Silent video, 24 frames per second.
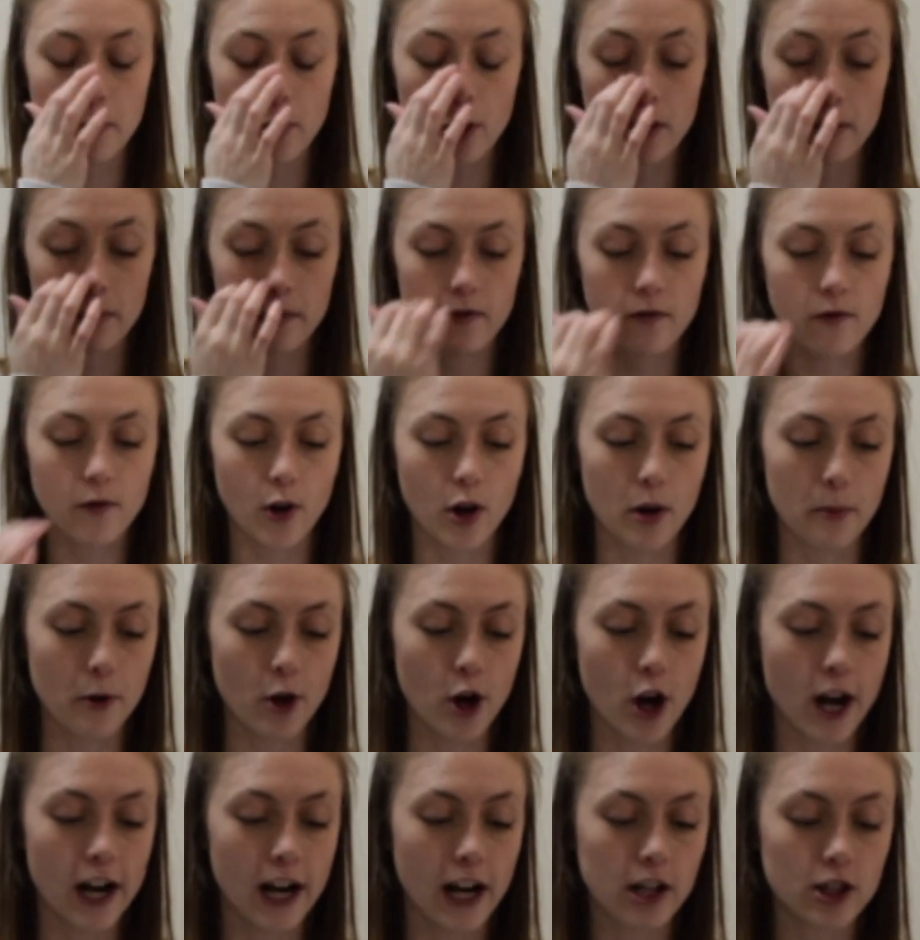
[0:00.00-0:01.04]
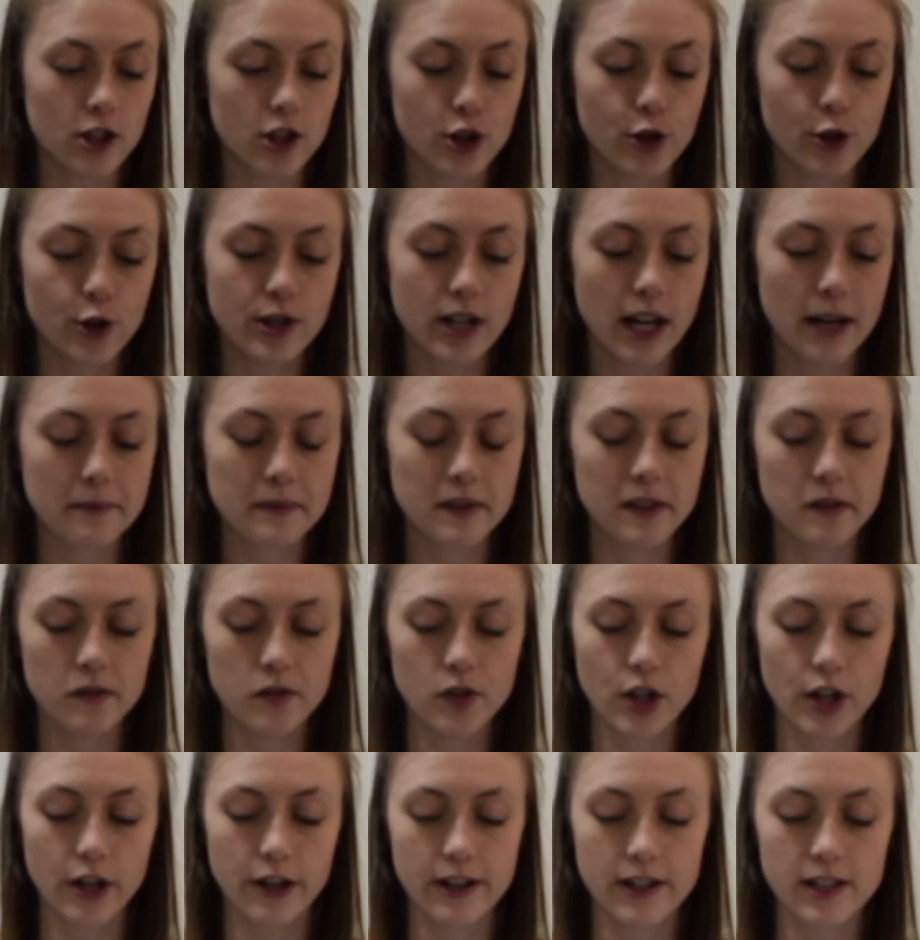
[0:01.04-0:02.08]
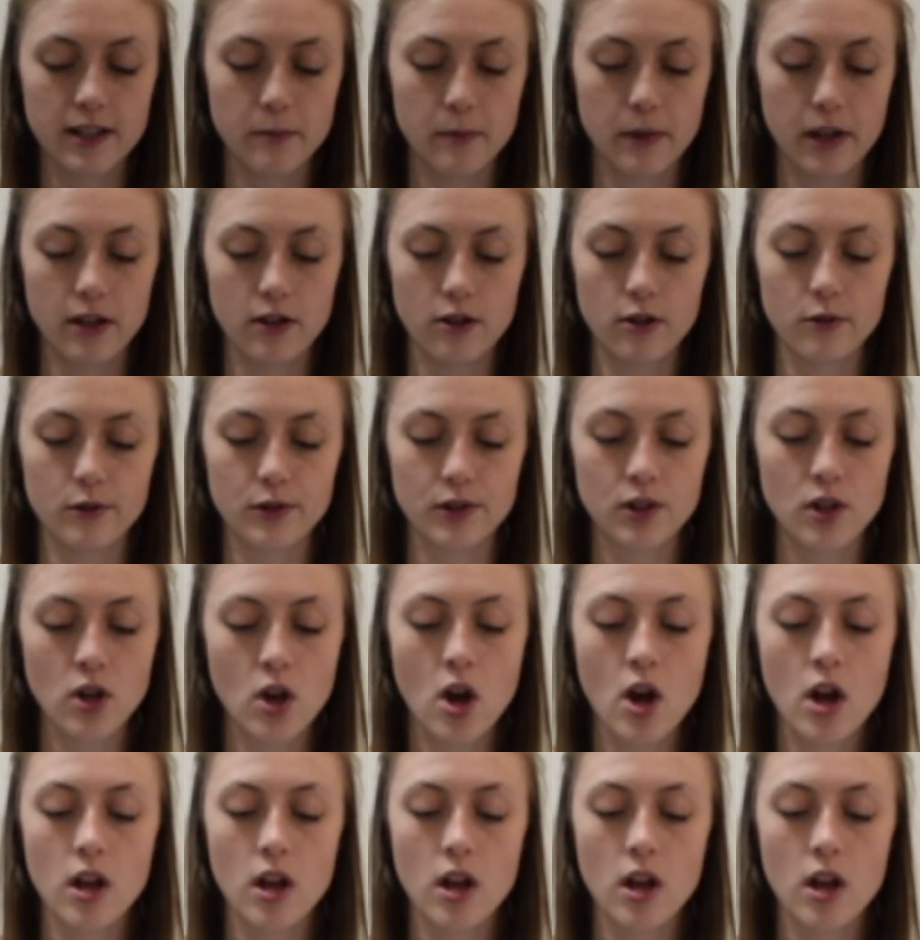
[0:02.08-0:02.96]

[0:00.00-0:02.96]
Urban Farmer, I got 2 types of cherry tomatoes.